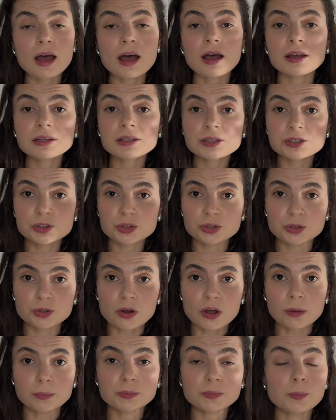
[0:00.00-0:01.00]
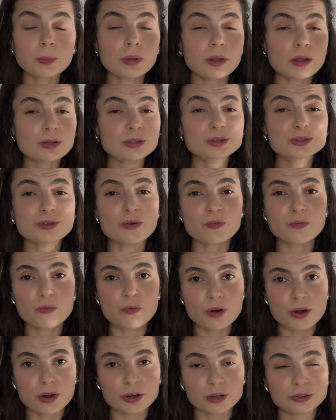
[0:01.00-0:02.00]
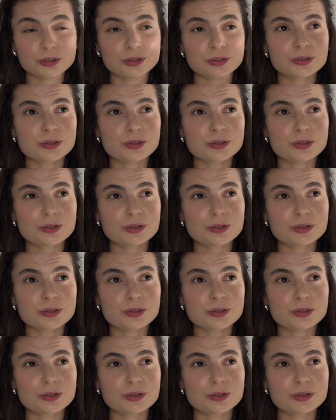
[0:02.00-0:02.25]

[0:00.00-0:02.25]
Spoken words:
uninterrupted blocks of work to